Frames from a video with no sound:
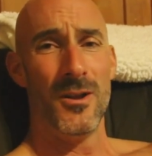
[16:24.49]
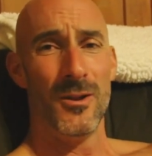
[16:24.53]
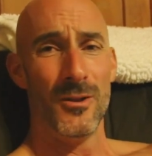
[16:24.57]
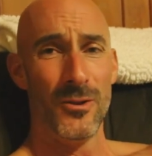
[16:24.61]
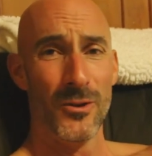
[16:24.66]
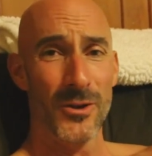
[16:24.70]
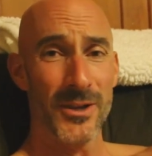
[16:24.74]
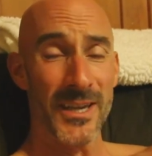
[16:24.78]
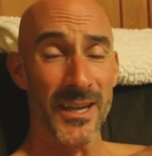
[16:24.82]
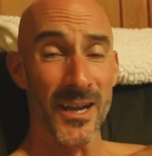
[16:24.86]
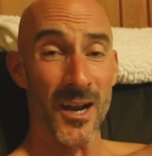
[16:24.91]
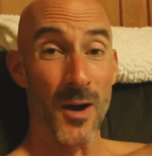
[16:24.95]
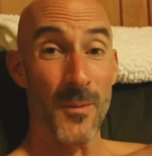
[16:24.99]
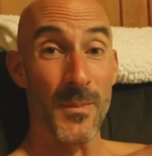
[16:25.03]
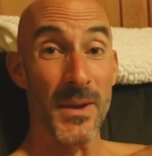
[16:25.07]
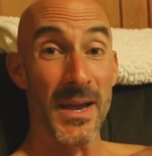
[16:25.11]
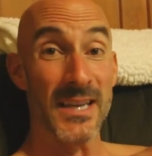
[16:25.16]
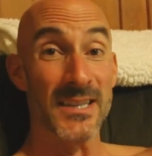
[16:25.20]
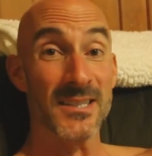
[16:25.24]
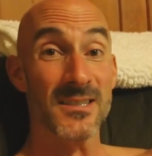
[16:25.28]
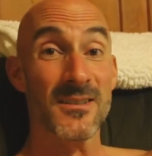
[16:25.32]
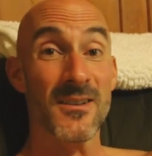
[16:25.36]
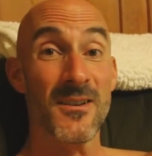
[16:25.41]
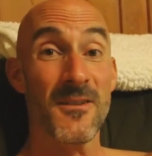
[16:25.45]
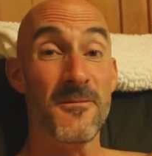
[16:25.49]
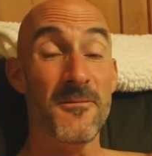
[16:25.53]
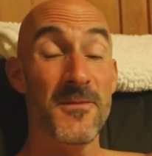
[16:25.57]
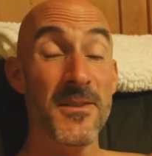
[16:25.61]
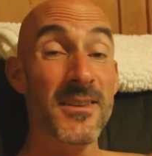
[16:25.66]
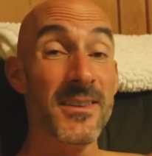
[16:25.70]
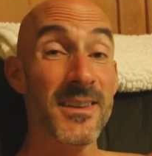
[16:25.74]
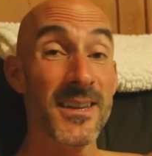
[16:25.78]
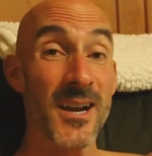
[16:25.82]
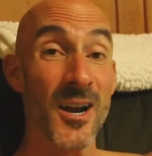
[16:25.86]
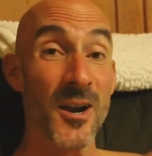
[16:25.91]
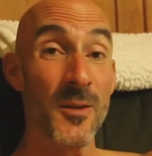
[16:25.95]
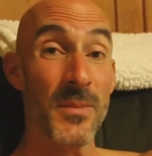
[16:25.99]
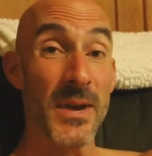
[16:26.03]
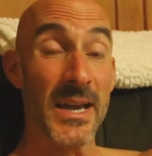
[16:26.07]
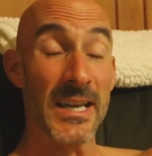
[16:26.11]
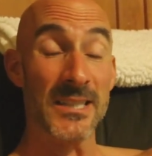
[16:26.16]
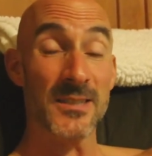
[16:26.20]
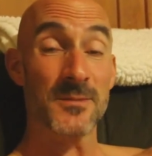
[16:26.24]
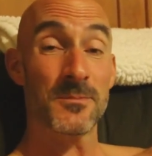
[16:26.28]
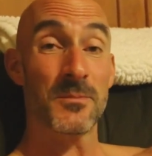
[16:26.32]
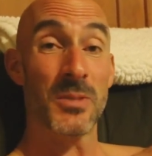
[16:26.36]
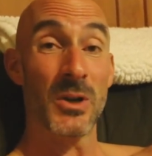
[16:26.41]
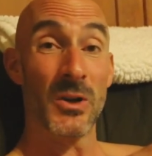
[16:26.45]
Looking our best, feeling our
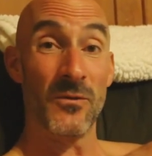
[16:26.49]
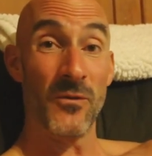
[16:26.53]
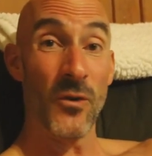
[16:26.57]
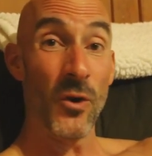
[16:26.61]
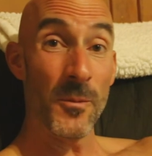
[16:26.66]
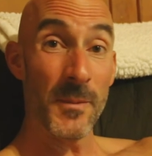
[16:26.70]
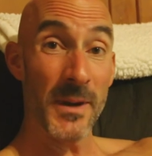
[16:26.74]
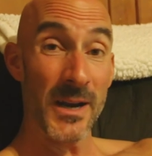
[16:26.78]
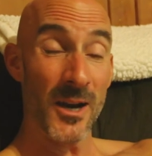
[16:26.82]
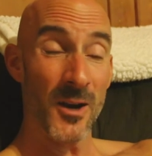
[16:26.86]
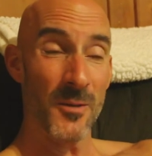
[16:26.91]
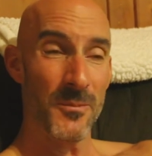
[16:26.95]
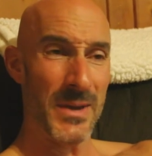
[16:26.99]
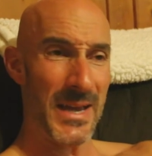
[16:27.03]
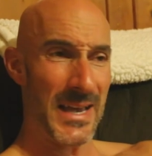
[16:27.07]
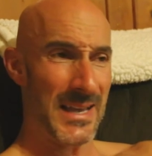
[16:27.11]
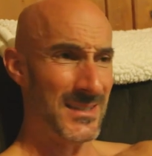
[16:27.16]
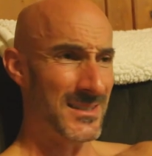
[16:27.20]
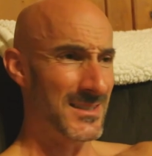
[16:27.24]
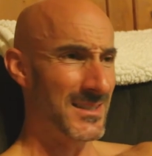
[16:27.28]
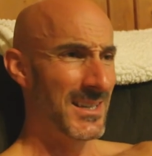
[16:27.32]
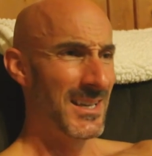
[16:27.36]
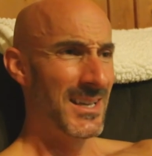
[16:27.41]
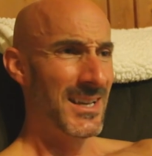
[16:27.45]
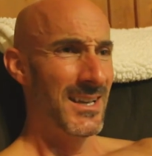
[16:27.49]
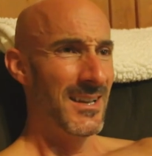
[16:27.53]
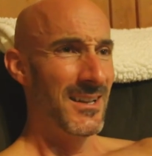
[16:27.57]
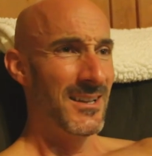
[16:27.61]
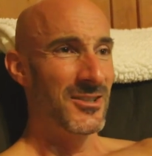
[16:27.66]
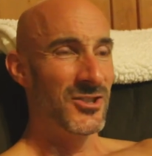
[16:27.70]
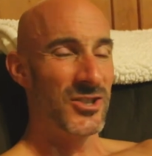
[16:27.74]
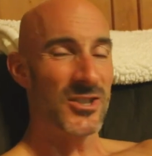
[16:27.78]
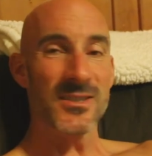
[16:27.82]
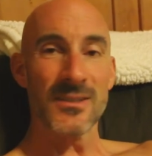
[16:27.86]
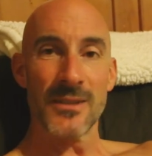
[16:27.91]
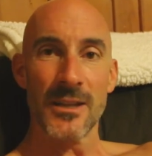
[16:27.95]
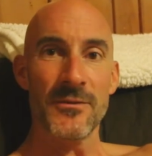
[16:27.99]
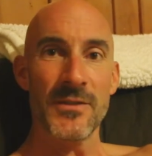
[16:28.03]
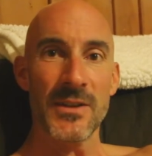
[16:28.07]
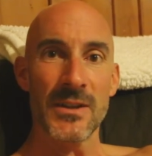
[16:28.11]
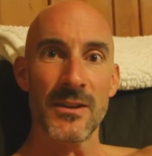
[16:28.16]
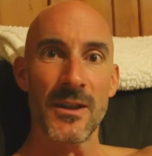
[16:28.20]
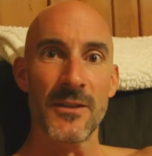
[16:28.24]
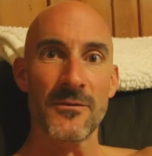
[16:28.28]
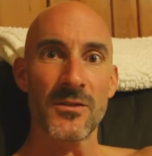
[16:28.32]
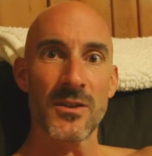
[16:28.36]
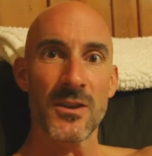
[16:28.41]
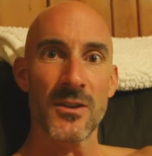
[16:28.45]
best, performing our best, just living
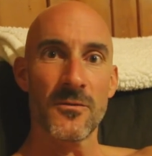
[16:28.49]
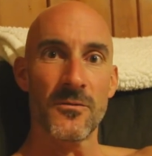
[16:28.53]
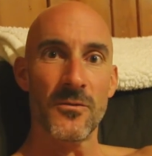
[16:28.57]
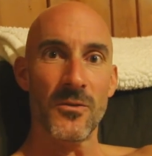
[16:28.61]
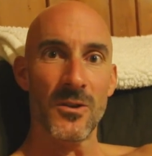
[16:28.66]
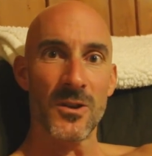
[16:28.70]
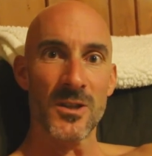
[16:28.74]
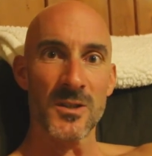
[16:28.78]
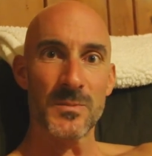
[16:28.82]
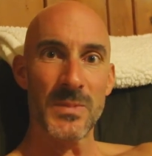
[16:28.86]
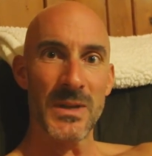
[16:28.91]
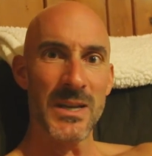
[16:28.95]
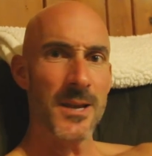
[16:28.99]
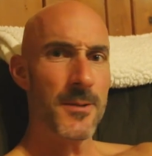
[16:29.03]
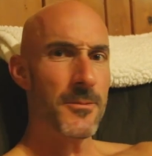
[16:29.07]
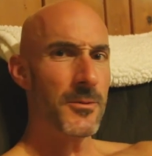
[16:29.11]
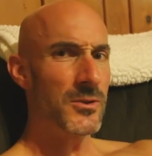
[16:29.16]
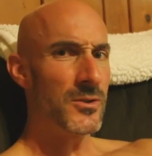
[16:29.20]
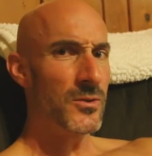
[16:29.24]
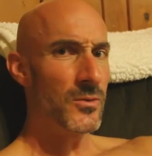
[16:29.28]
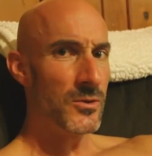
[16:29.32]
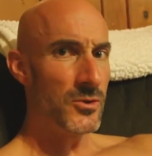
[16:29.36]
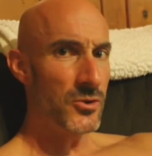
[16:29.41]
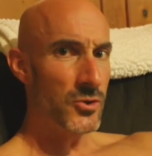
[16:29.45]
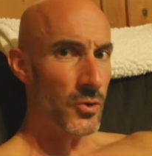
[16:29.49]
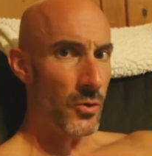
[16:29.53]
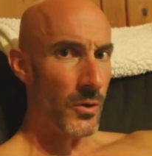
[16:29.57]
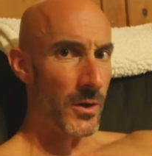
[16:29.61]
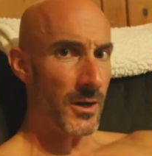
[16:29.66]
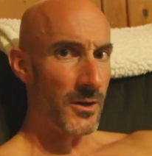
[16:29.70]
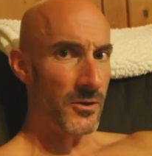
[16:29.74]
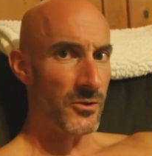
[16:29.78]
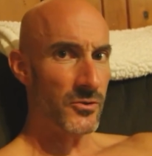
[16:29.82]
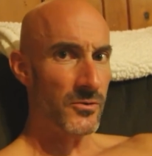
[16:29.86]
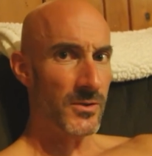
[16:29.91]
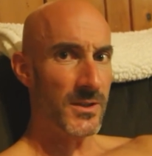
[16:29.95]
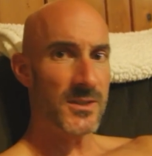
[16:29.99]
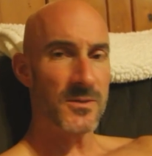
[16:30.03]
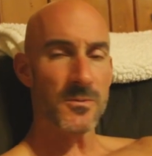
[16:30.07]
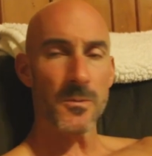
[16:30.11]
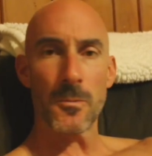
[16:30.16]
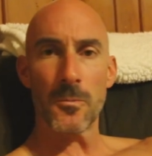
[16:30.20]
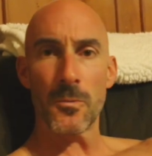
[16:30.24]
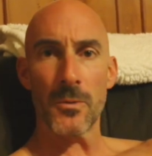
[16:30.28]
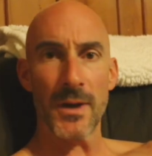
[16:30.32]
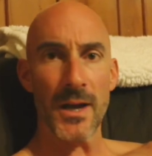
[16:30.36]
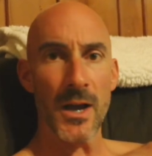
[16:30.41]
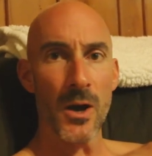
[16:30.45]
life to the fullest, being able to enjoy our treats
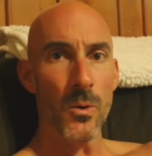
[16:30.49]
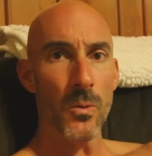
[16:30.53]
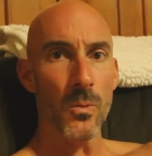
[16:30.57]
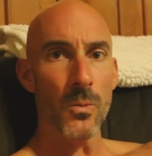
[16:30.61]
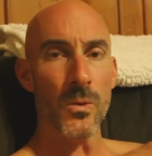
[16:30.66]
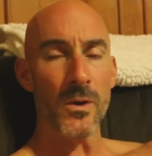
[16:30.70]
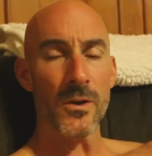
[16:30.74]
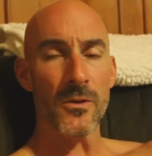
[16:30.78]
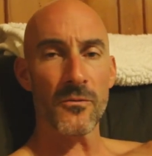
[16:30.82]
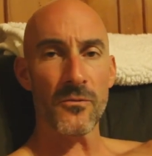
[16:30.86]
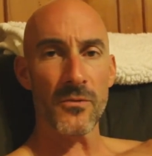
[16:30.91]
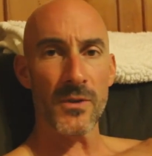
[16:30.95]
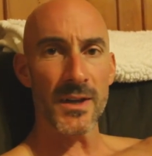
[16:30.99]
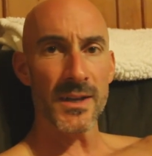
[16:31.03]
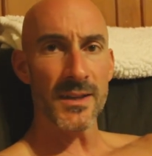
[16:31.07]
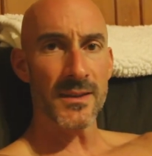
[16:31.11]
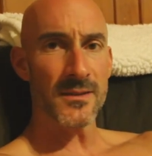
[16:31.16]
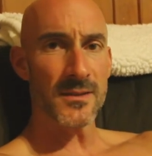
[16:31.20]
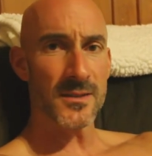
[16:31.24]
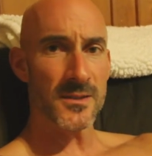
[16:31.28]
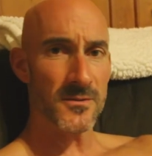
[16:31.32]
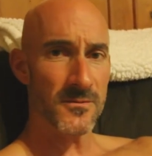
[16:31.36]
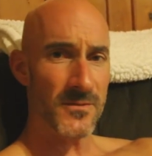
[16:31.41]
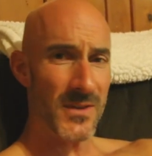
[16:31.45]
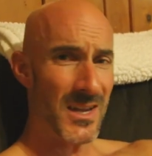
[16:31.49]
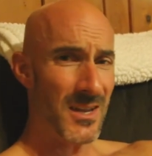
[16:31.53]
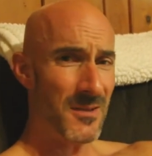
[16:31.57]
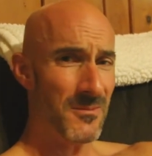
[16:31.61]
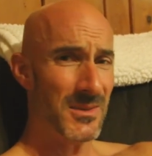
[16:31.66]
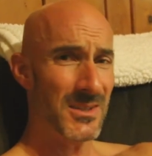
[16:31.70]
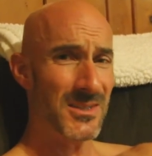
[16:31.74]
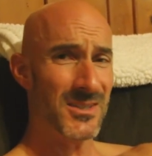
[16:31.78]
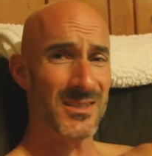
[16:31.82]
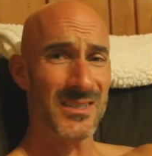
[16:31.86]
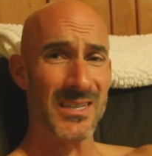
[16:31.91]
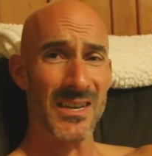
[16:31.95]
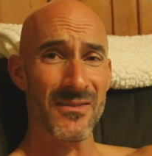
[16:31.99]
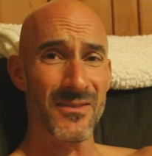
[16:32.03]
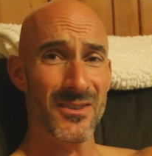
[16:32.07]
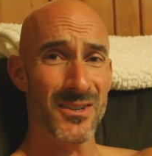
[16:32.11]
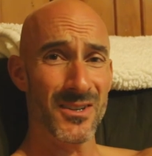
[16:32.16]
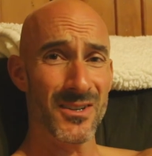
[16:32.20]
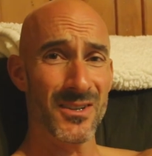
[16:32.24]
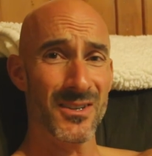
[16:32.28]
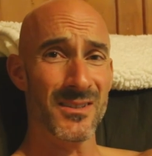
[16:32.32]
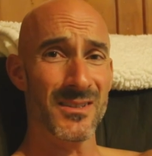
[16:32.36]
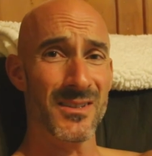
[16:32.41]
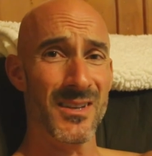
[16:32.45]
when we're out with friends, family, just having a
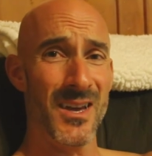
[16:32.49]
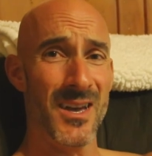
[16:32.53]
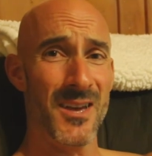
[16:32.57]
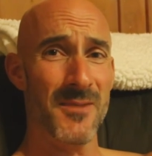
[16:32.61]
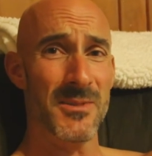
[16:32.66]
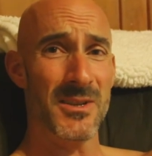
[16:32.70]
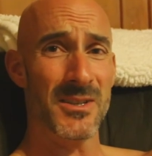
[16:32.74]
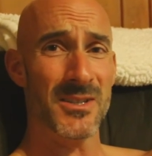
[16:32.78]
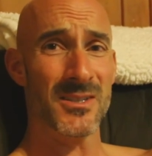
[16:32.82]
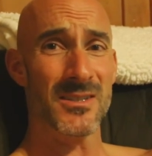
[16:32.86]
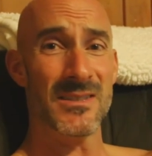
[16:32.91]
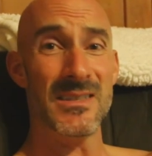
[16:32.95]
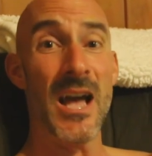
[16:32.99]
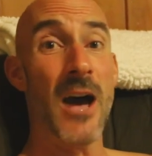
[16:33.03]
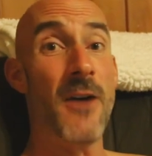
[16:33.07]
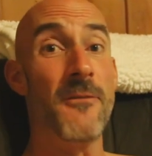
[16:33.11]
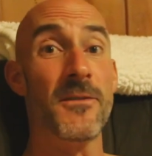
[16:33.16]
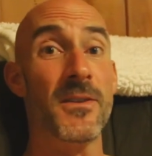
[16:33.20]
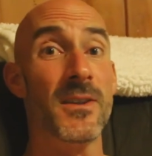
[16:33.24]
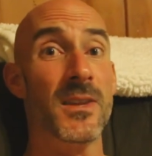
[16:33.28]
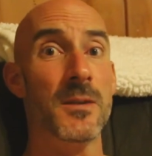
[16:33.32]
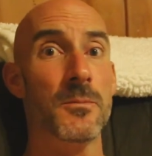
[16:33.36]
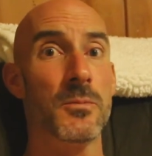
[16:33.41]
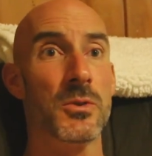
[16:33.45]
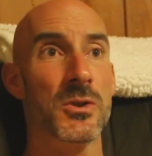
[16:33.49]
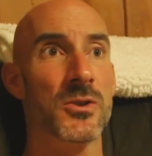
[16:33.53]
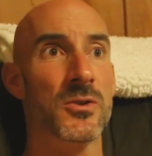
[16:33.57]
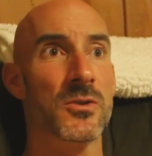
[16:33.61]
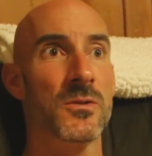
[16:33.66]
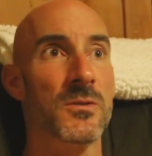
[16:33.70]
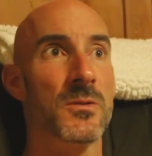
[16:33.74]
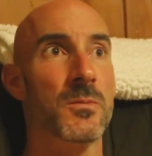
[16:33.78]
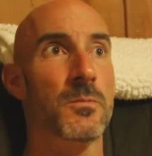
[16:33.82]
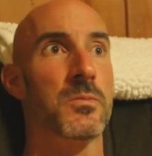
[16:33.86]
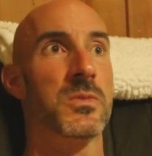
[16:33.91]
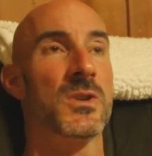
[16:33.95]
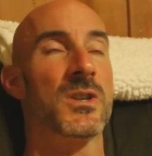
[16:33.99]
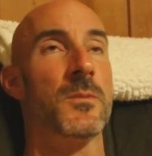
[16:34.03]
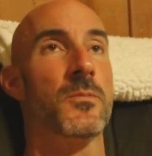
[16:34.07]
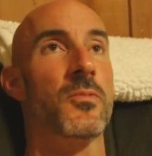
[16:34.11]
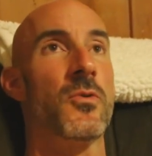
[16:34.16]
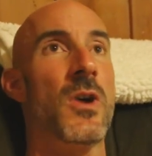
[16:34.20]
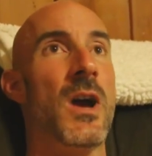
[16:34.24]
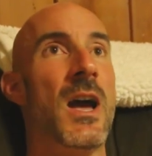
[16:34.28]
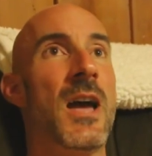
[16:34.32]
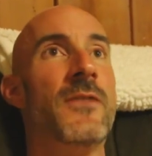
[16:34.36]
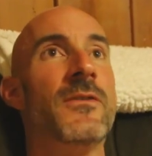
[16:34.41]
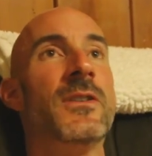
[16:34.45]
good time and just not feeling
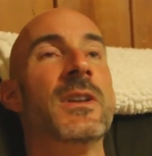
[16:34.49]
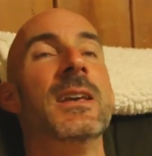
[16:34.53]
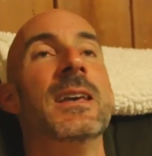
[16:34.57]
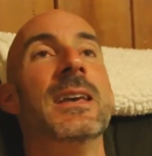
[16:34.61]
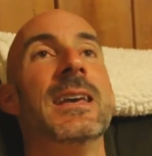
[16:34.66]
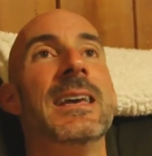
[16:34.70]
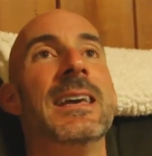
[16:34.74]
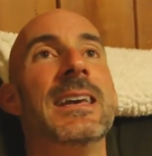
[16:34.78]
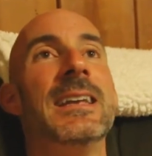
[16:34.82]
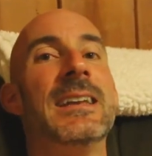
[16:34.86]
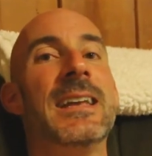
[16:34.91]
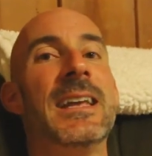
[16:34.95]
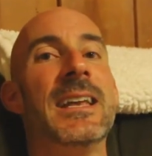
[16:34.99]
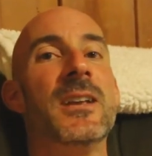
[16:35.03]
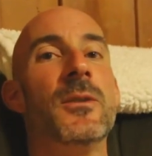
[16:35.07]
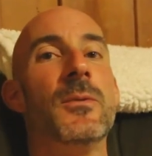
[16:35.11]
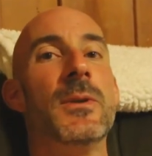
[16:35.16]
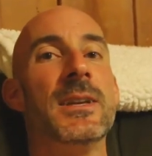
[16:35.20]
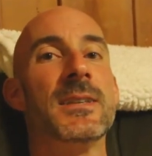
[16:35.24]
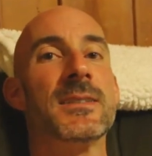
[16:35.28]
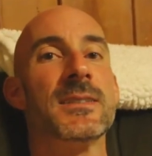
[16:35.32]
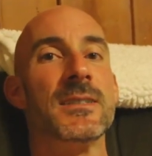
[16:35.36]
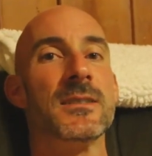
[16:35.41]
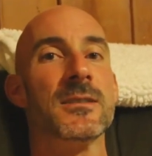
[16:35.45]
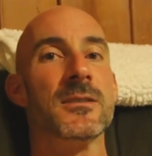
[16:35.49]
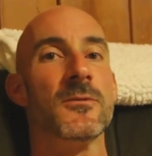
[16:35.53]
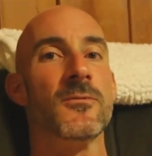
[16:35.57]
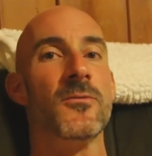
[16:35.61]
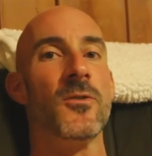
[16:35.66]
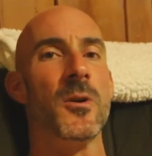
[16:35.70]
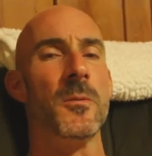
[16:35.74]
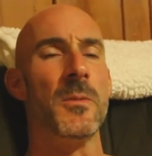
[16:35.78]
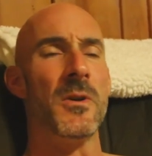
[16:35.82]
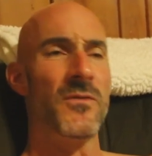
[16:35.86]
deprived in any way, sense, or form.